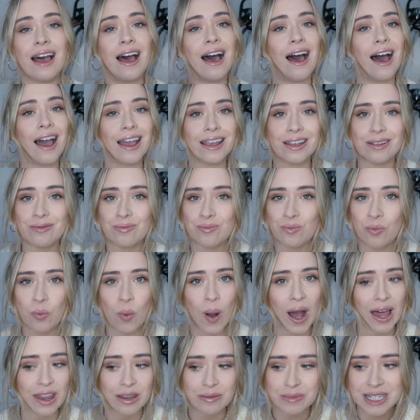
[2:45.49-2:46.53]
I
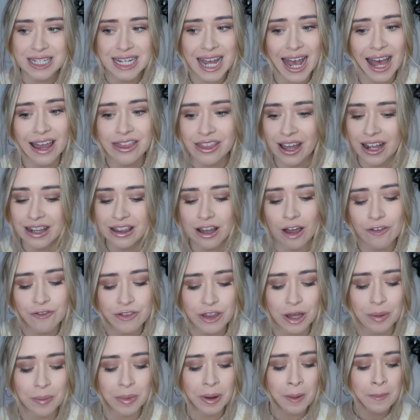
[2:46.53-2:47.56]
wear them to death, I love
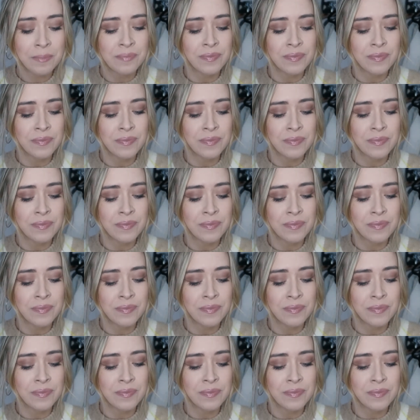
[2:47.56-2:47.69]
them,